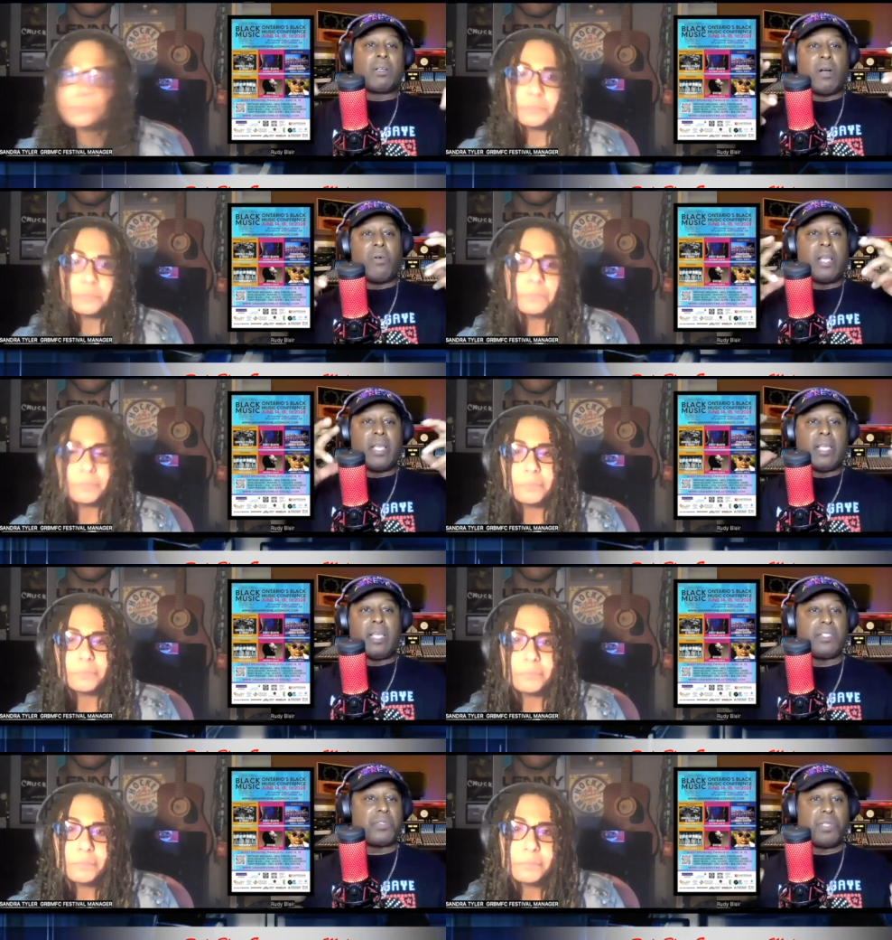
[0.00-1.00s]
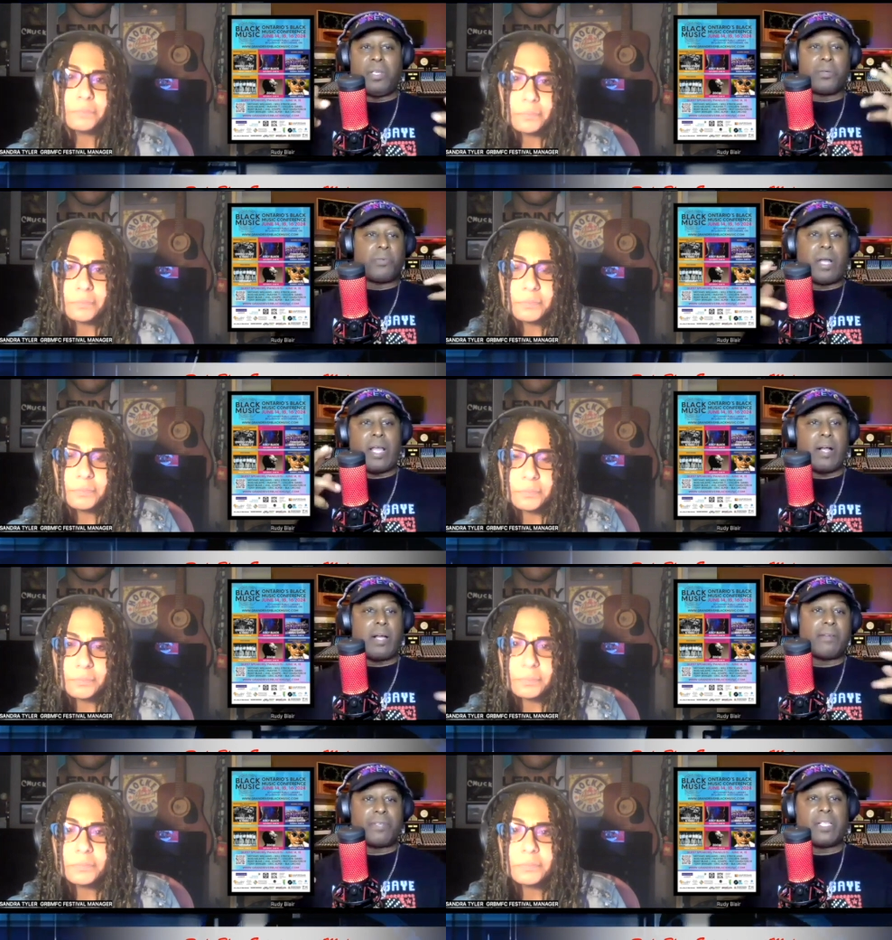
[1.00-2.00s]
Speaker 1: going each either way
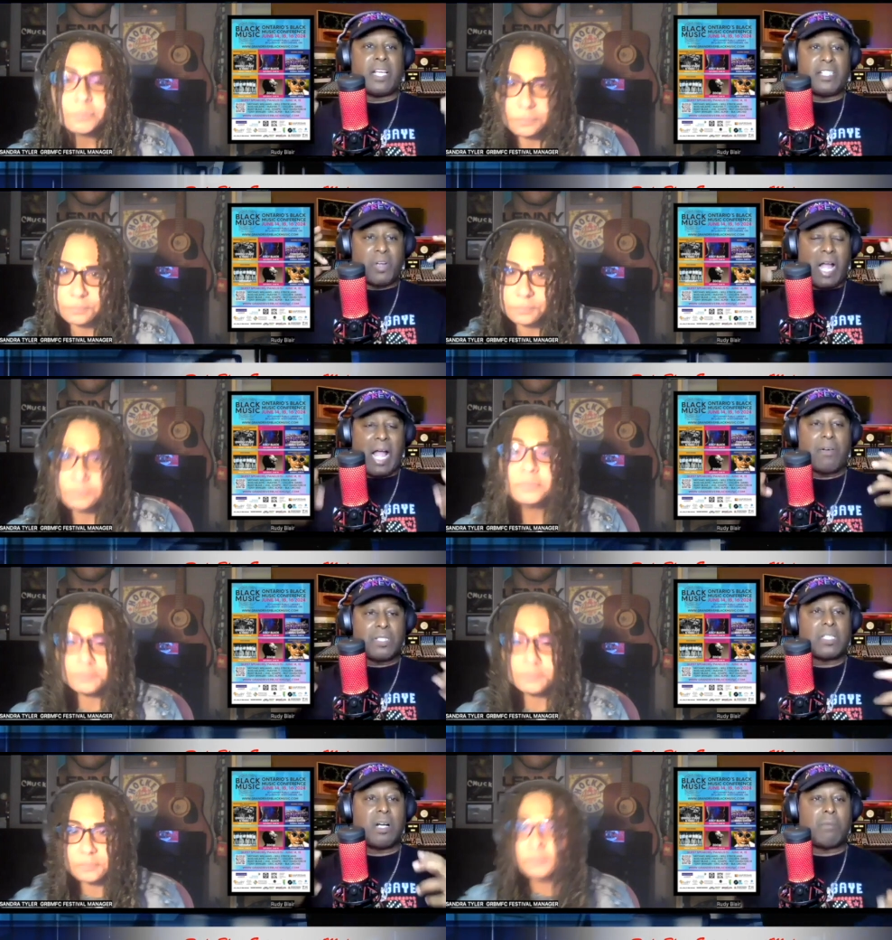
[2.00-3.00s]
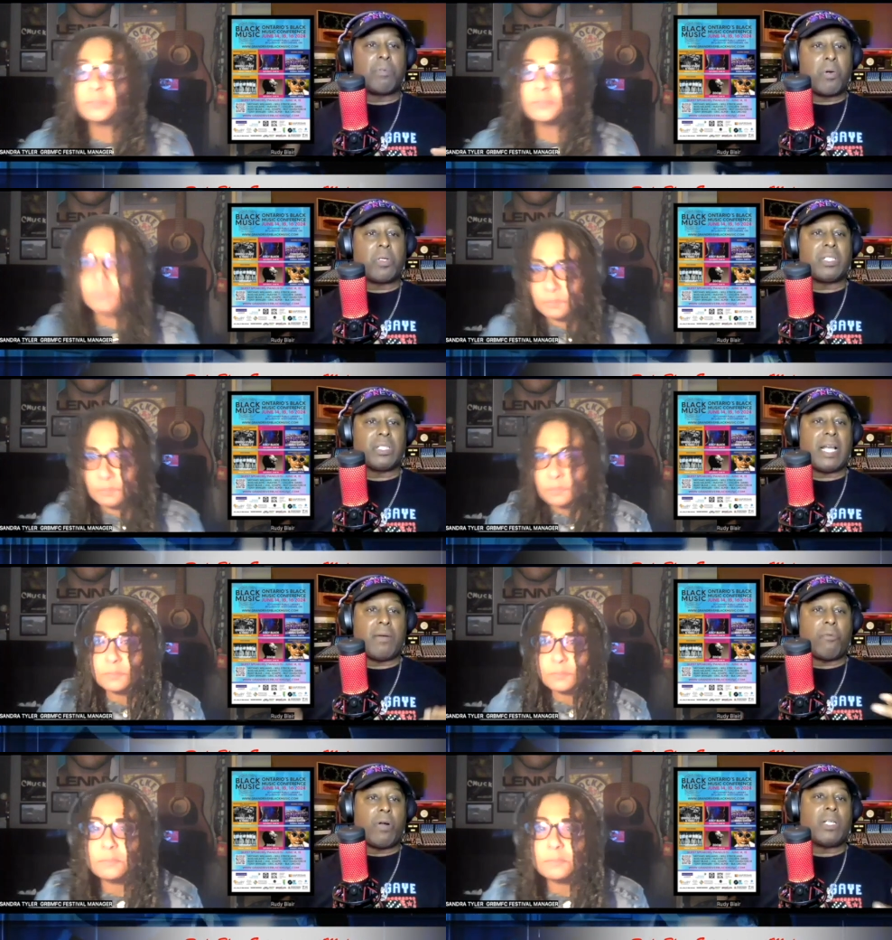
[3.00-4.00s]
on every day. So how is it all broken
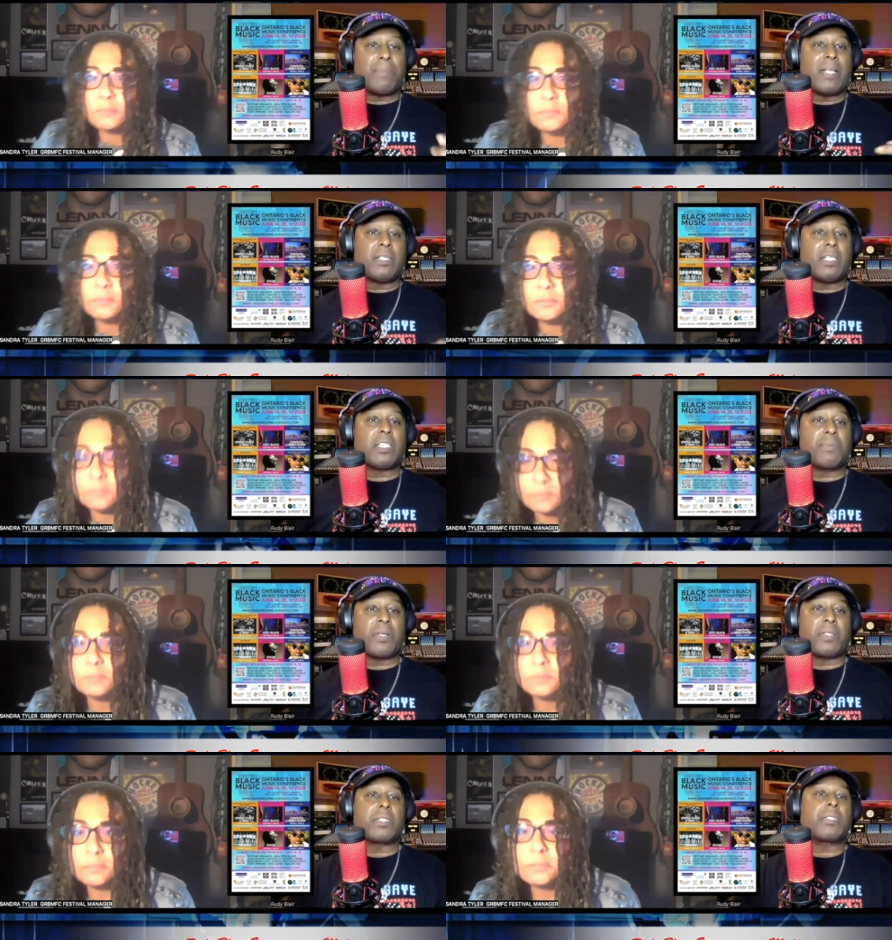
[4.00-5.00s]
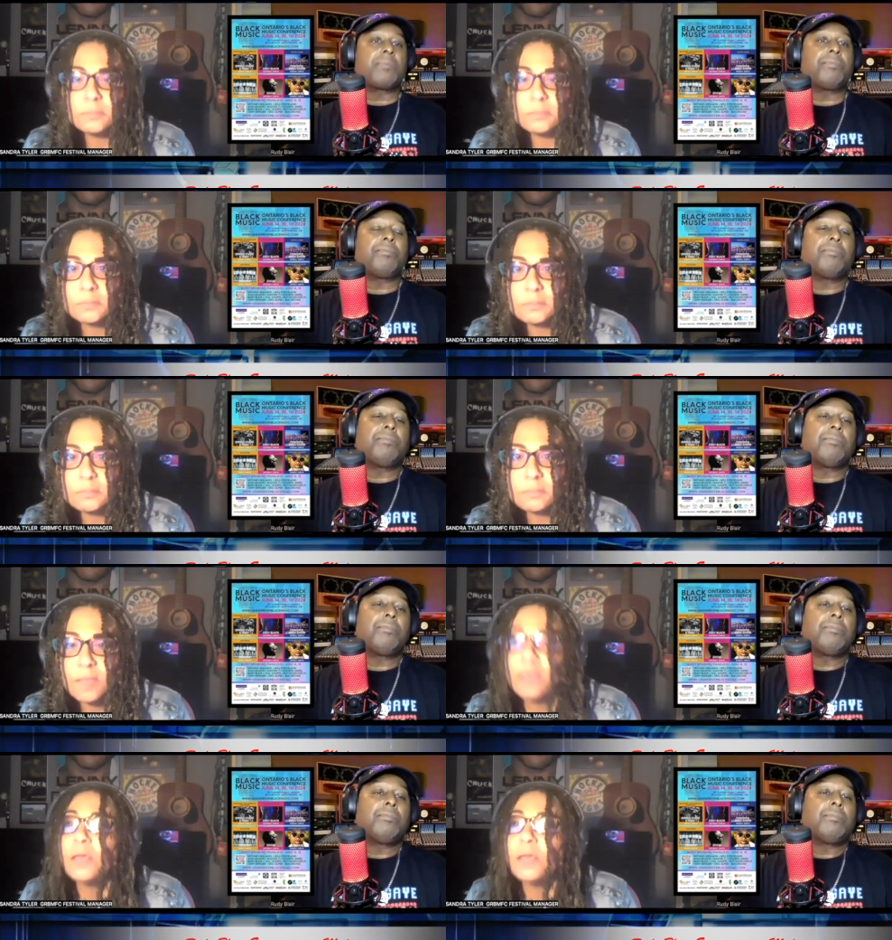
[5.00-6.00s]
down? What am I going to experience?
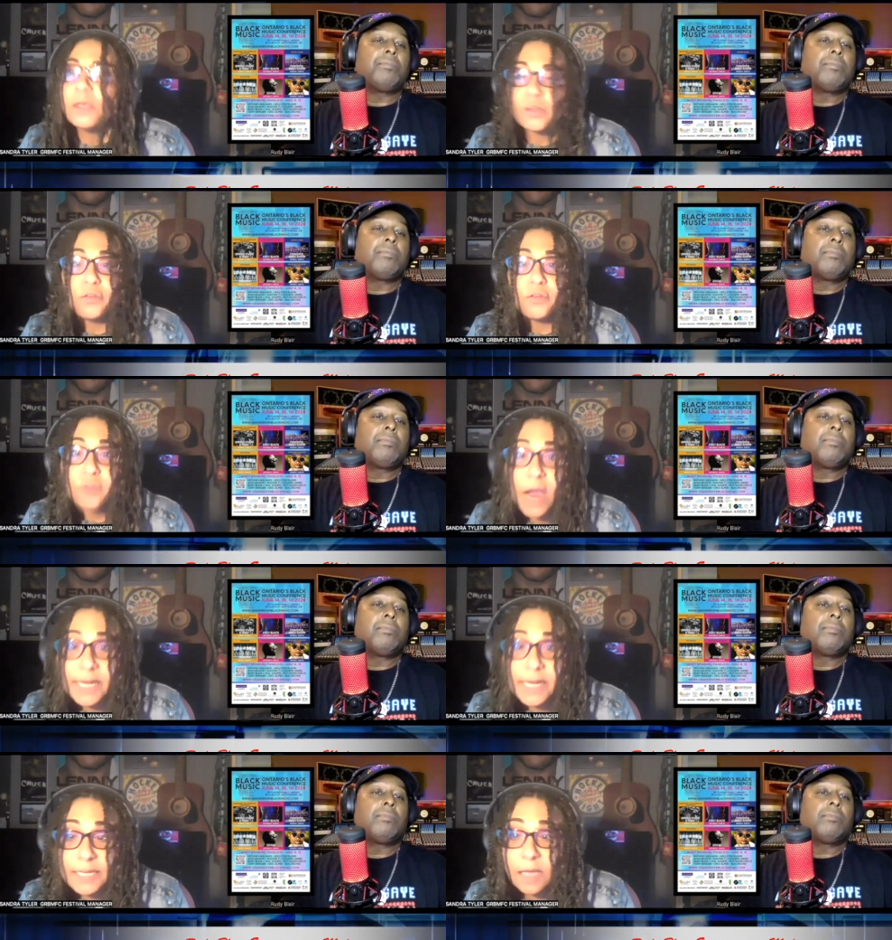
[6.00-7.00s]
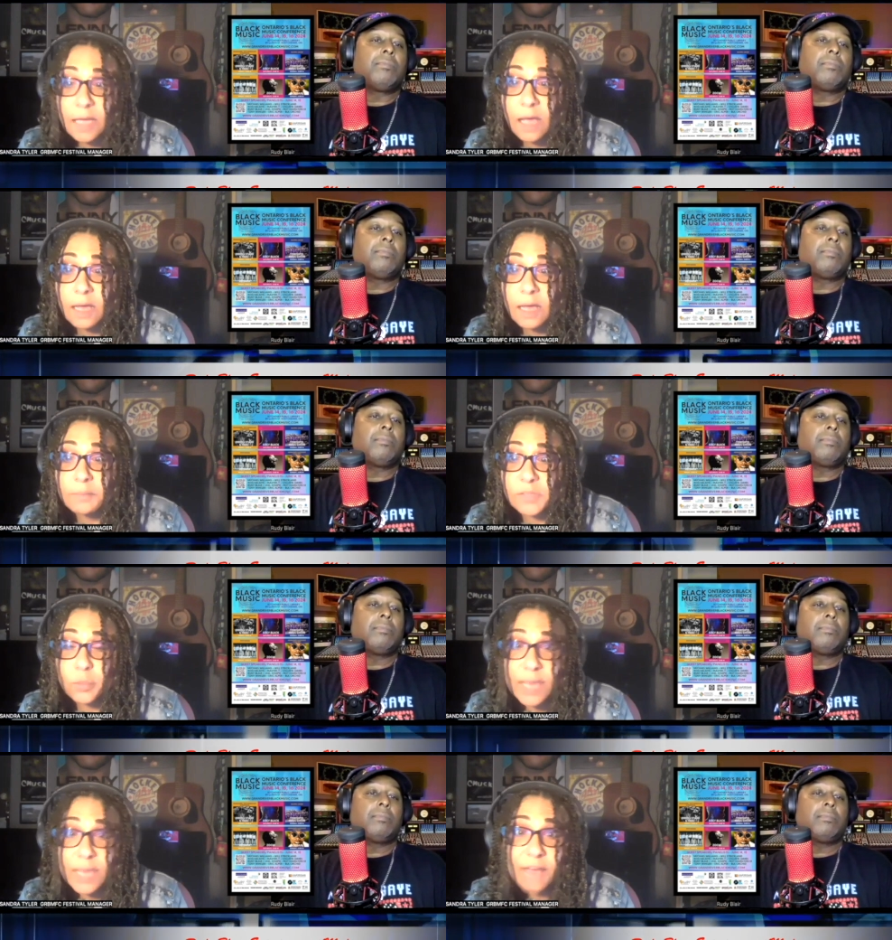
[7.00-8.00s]
Speaker 2: So Friday, um, so we
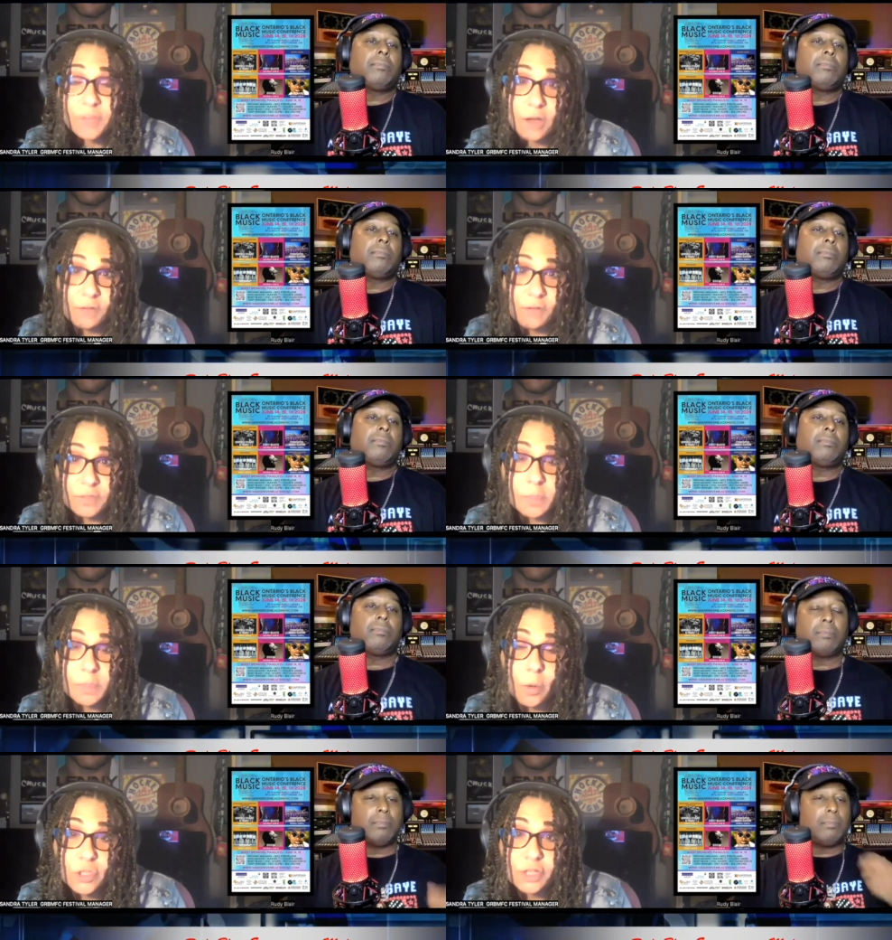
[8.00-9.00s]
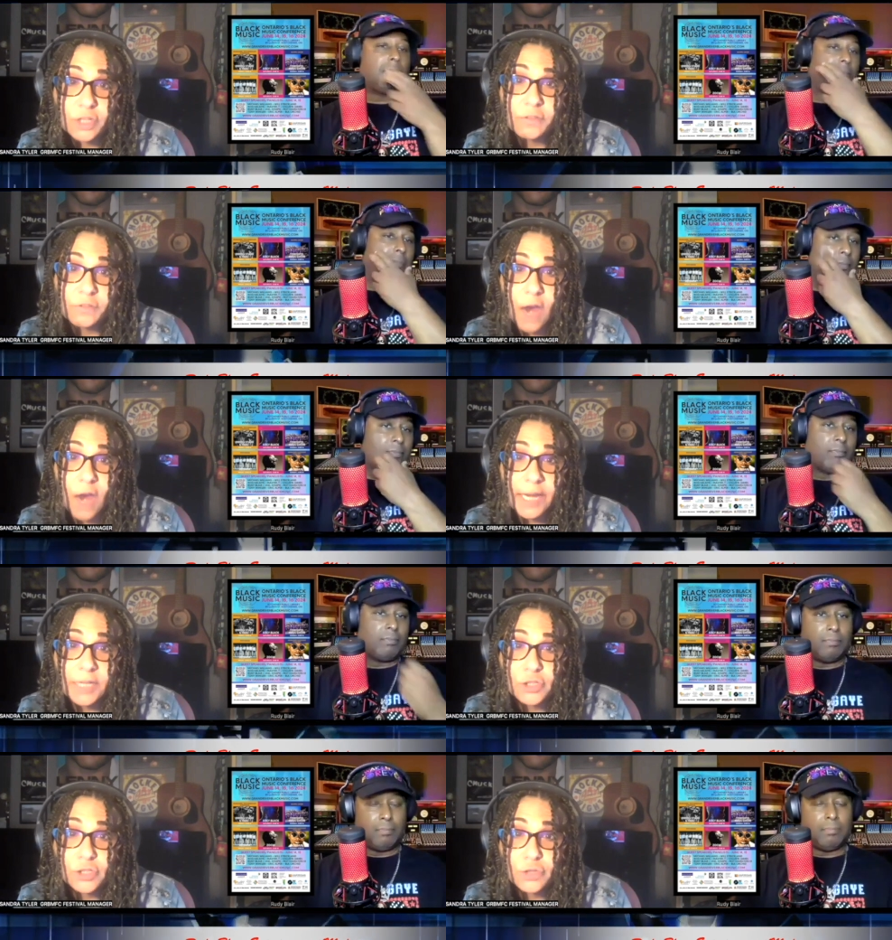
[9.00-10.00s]
have the conference portion Friday,
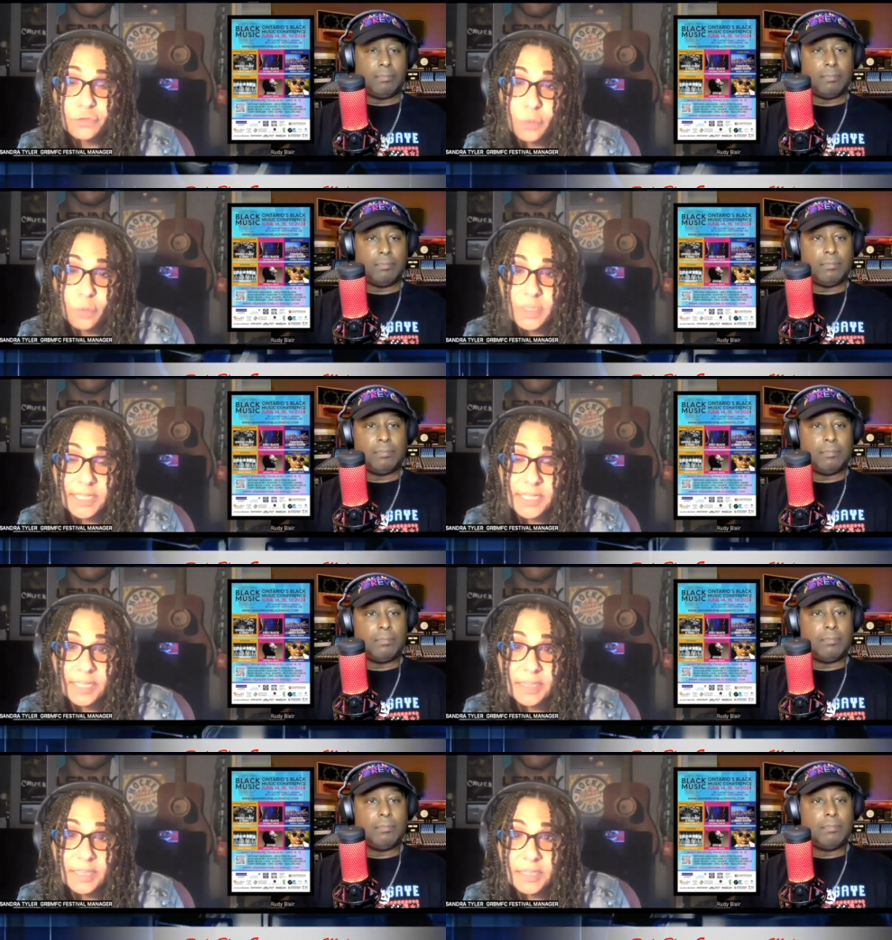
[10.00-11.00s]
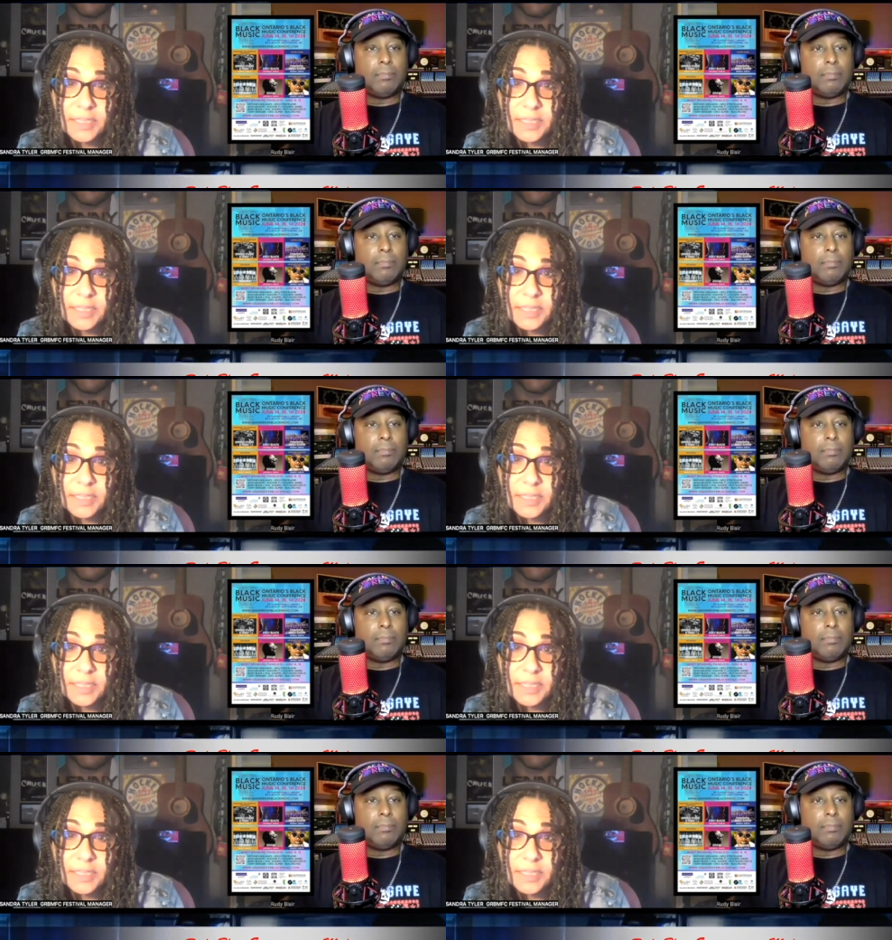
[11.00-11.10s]
June 14th to